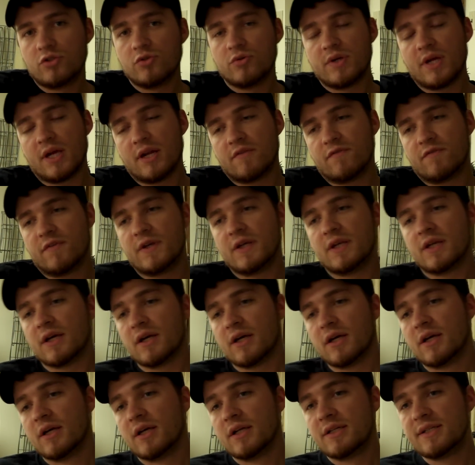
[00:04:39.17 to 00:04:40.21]
to get a
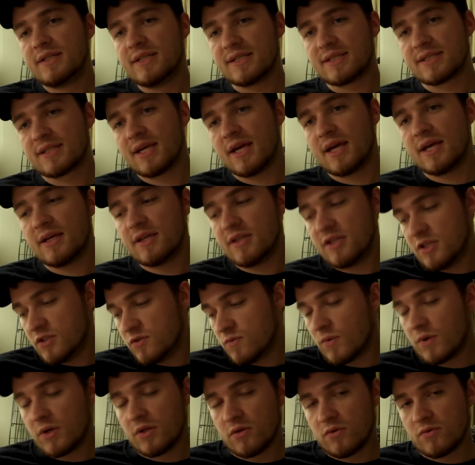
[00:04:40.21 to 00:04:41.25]
Vita, Disgaea
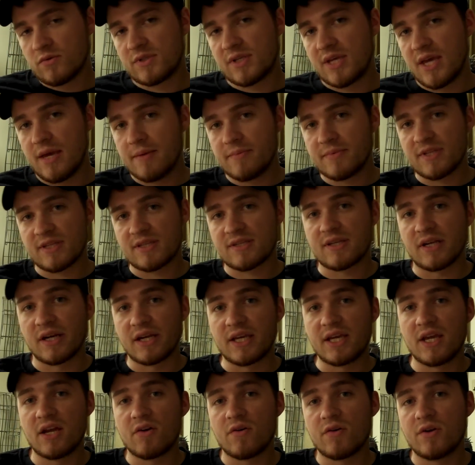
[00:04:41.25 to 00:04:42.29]
is one of those games that's going
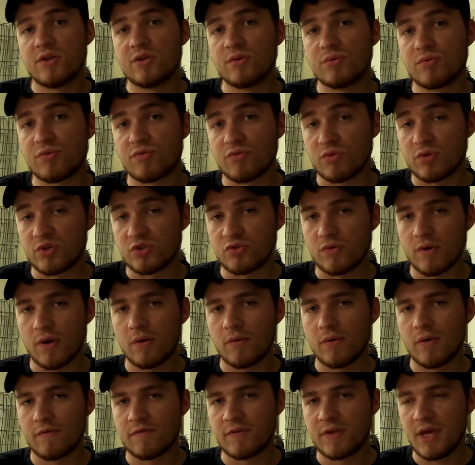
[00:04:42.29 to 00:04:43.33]
to carry you through a
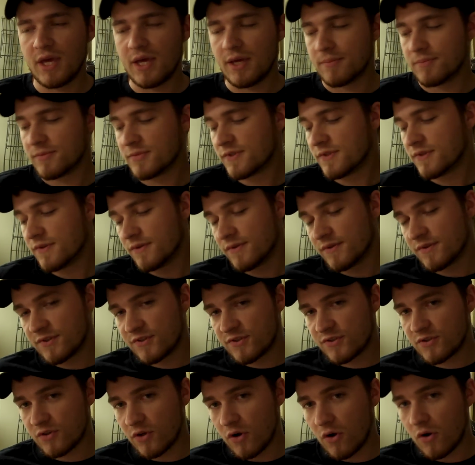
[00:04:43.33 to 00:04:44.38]
drought of games.
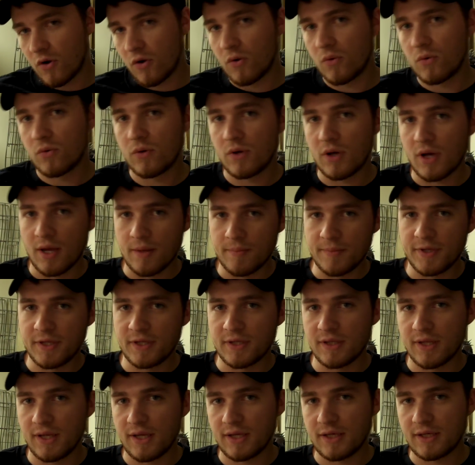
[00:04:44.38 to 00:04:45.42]
So, I
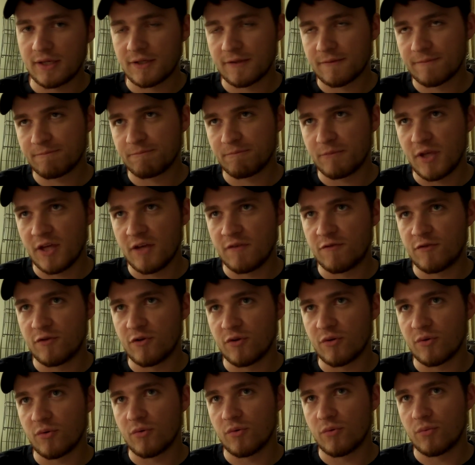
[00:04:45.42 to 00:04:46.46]
mean, like, if
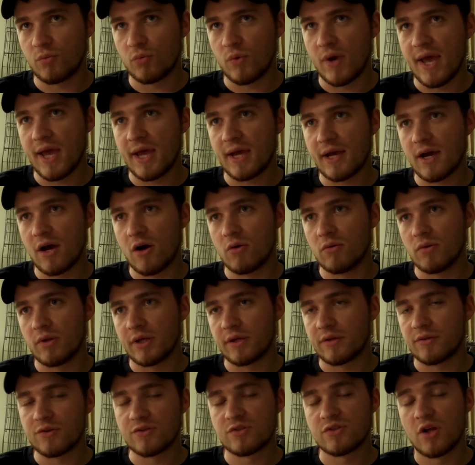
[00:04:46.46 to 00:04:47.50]
you're weighing out,
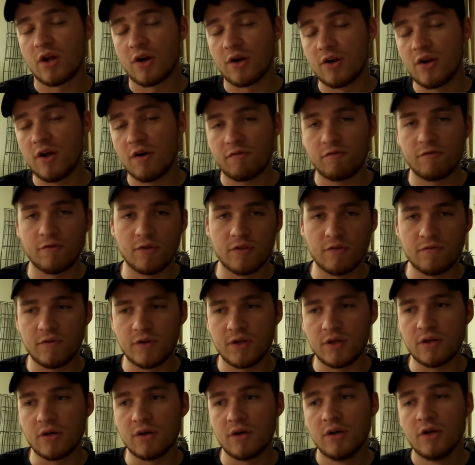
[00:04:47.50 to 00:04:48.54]
like, there's not enough for the
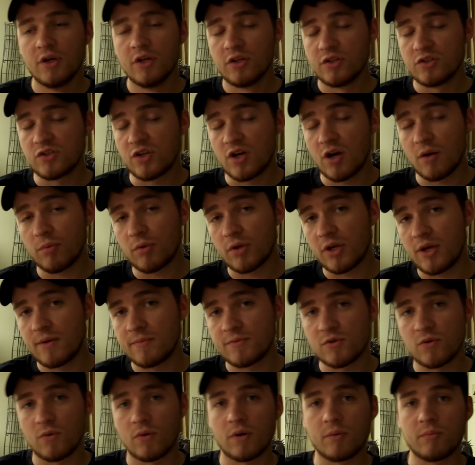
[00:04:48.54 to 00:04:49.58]
Vita, there's a couple
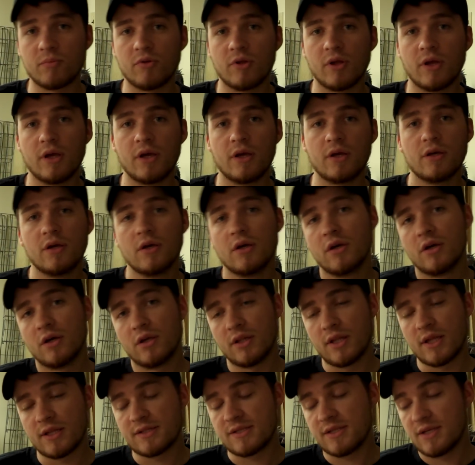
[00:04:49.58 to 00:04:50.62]
games I want to play,
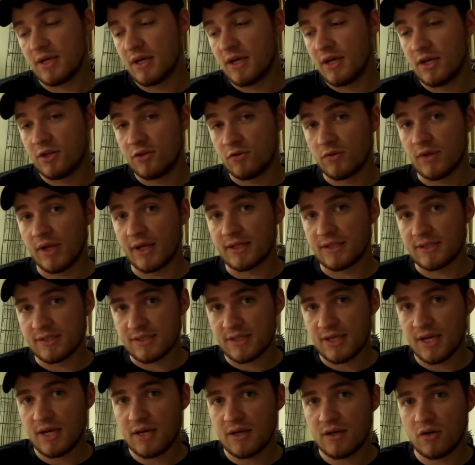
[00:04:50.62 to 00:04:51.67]
and that's it, and you like
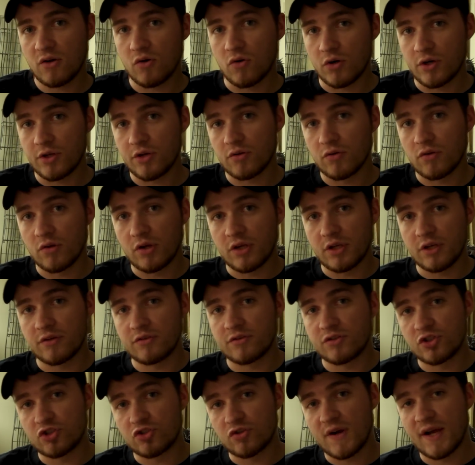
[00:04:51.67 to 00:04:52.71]
Disgaea, or you're looking
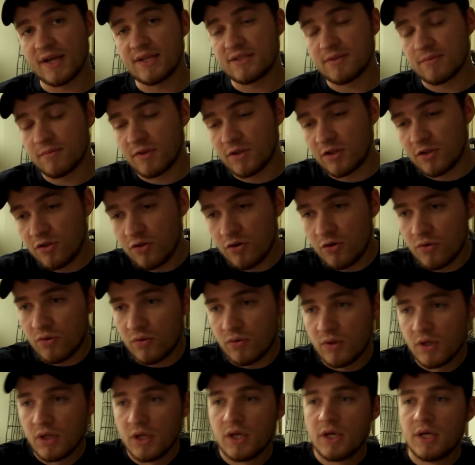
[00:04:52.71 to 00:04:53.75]
to try something
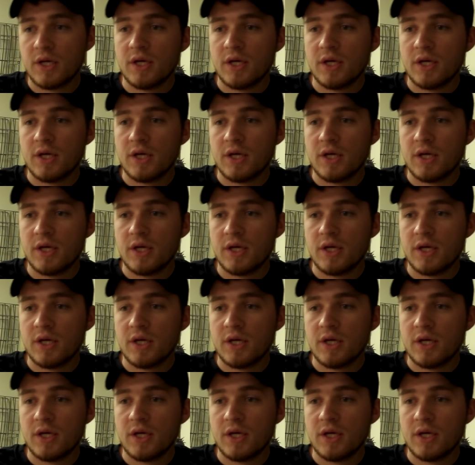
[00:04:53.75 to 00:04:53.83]
new,